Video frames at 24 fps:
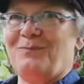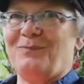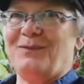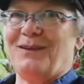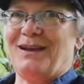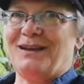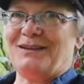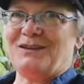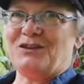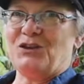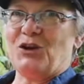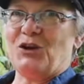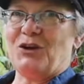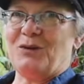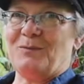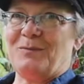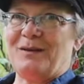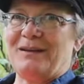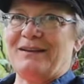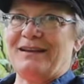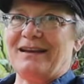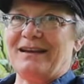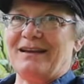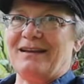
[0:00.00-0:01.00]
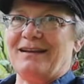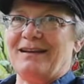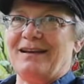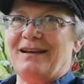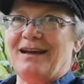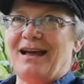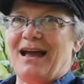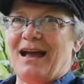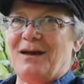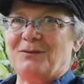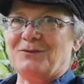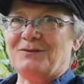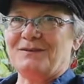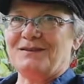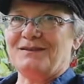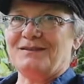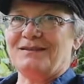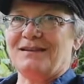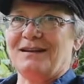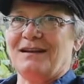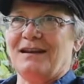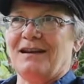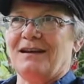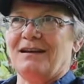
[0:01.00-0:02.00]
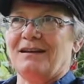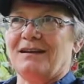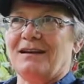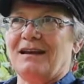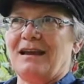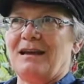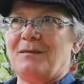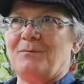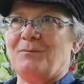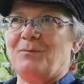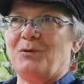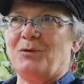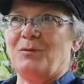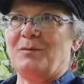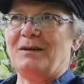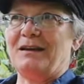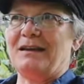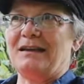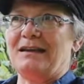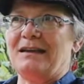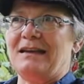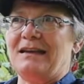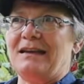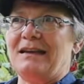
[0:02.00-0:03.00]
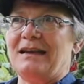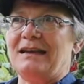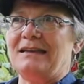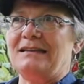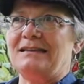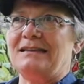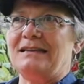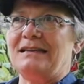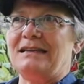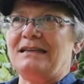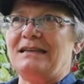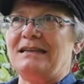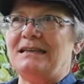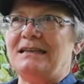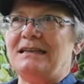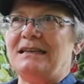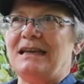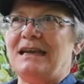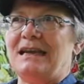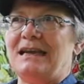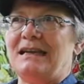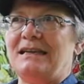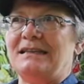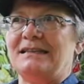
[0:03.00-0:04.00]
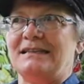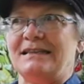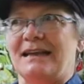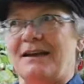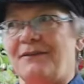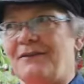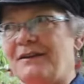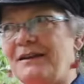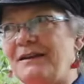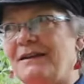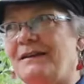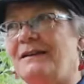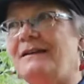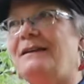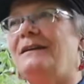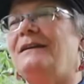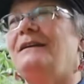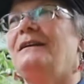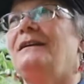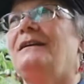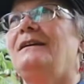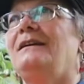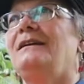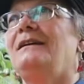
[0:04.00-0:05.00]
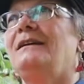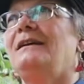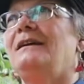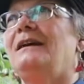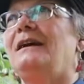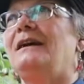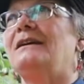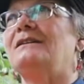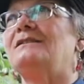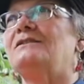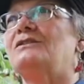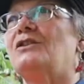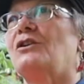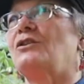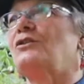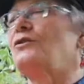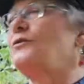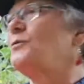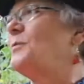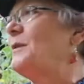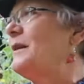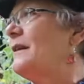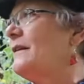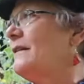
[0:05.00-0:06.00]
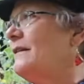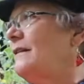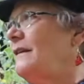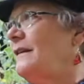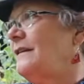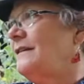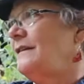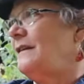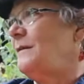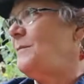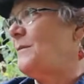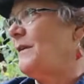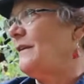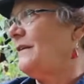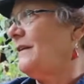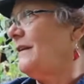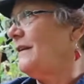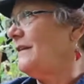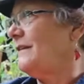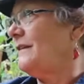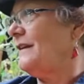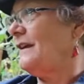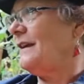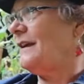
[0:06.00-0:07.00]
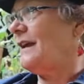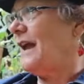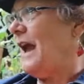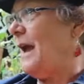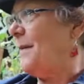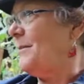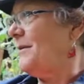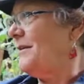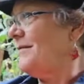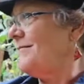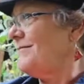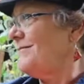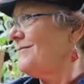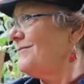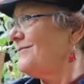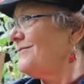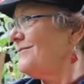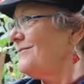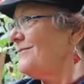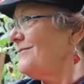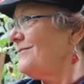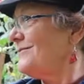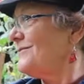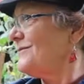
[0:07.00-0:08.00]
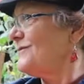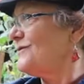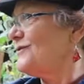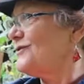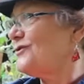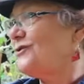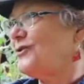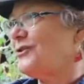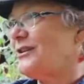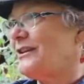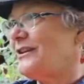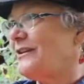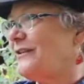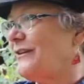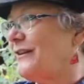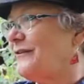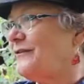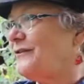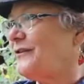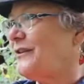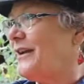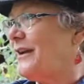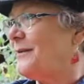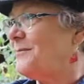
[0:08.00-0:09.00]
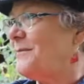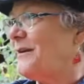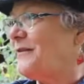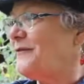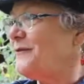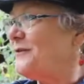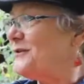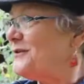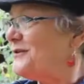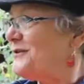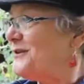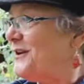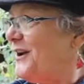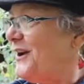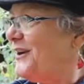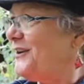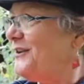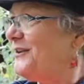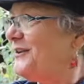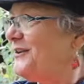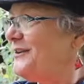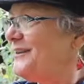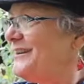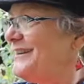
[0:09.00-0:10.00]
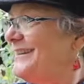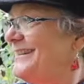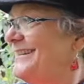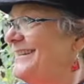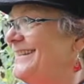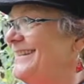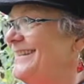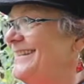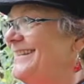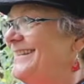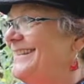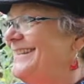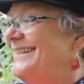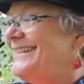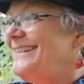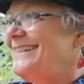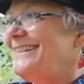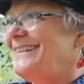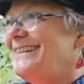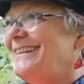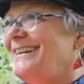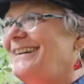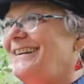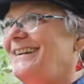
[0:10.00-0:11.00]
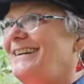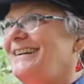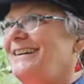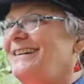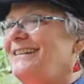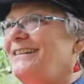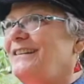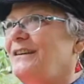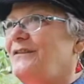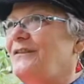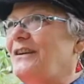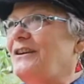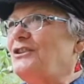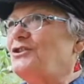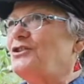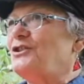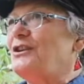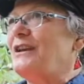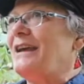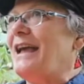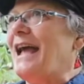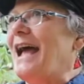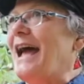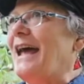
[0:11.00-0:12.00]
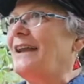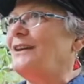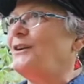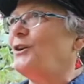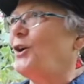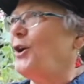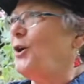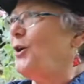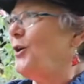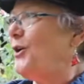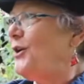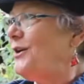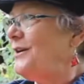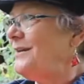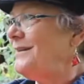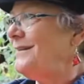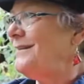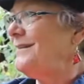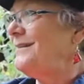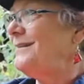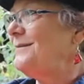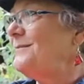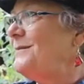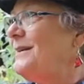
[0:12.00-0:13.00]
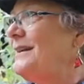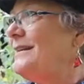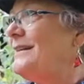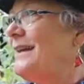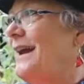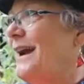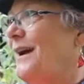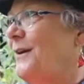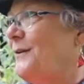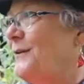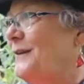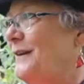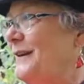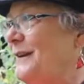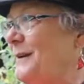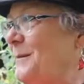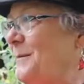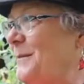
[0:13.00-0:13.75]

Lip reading: and started building a house. Came permanently in 1987 and started to build a 16 by 16 cabin. Shortly thereafter I had my first daughter, and eventually added on, made the house a little